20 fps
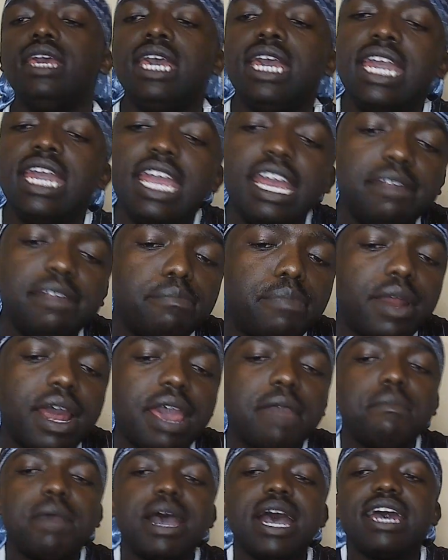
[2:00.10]

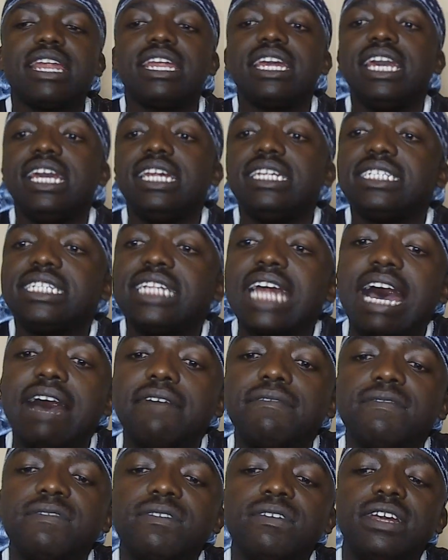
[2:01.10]
and
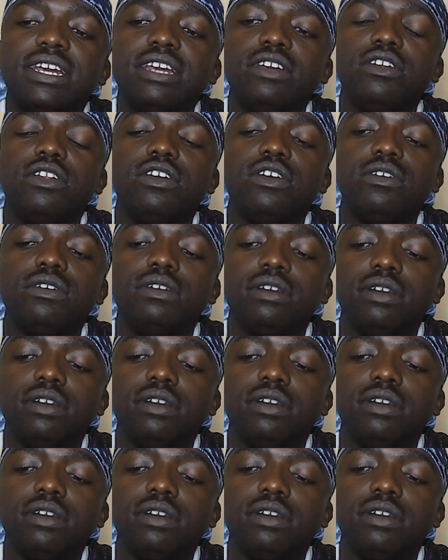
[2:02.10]
stuff, you know.